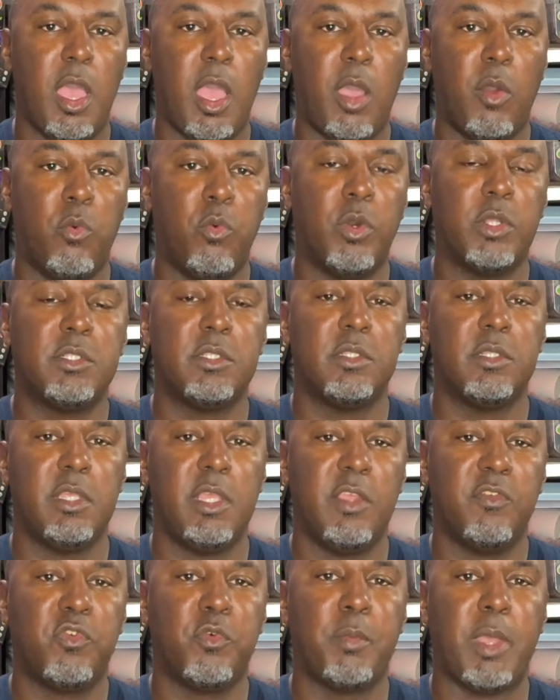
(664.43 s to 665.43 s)
what the
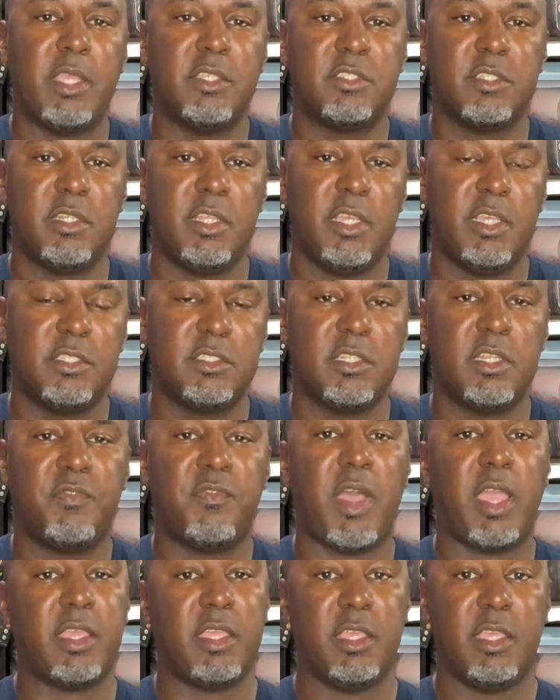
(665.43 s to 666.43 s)
information is, and if
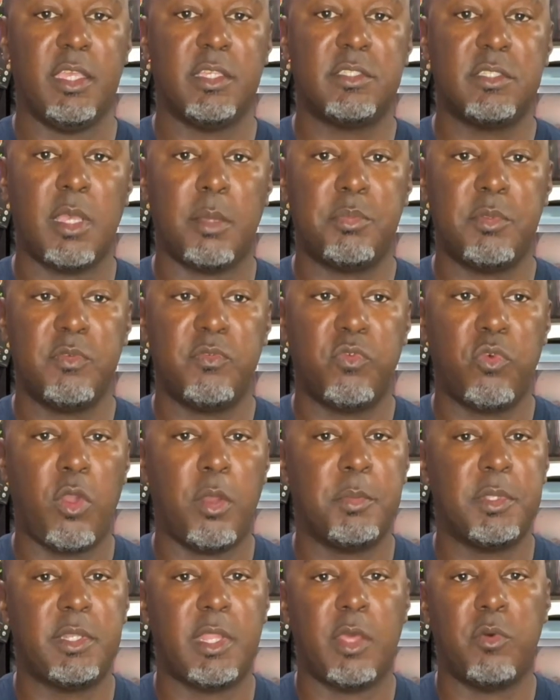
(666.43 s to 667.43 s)
I can get something
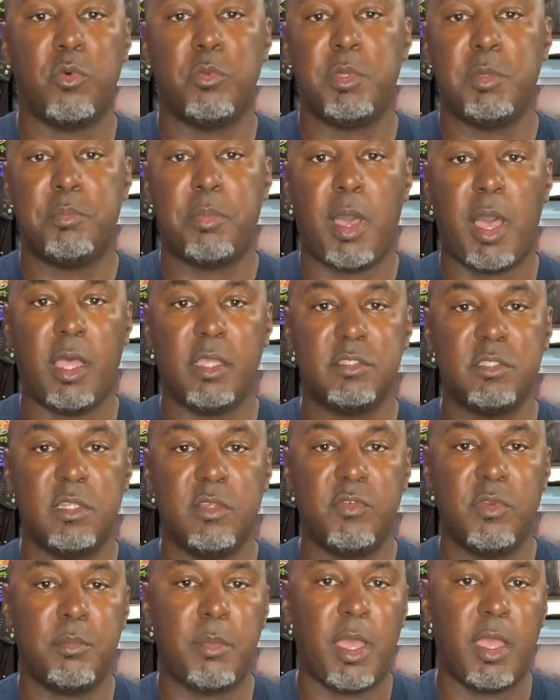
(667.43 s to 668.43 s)
from it that will be positive
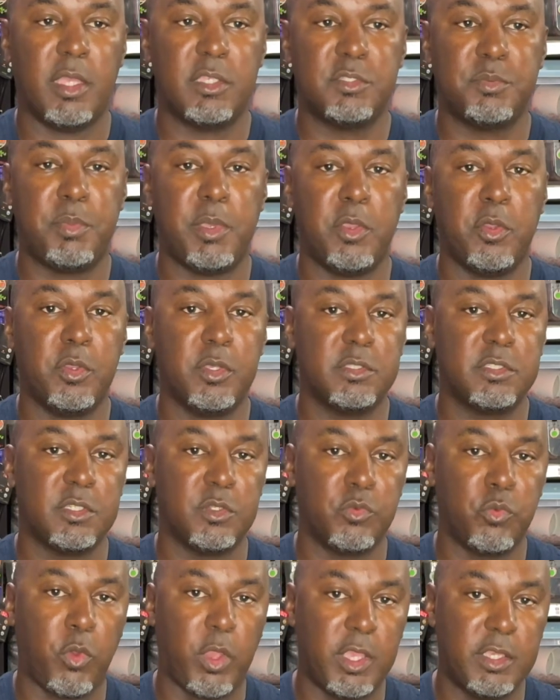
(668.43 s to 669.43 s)
in my experience in
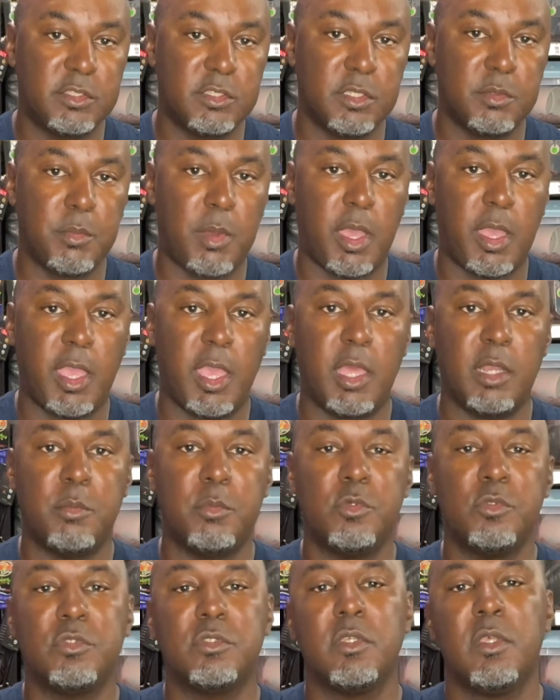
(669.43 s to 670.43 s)
raising my
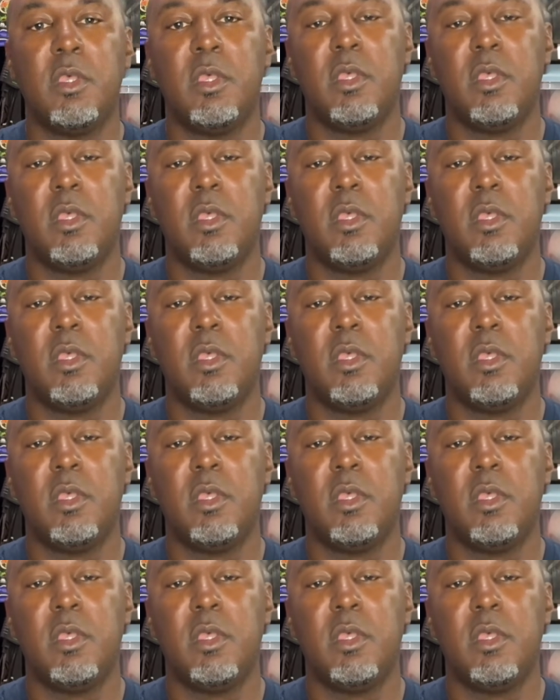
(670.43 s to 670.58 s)
animals.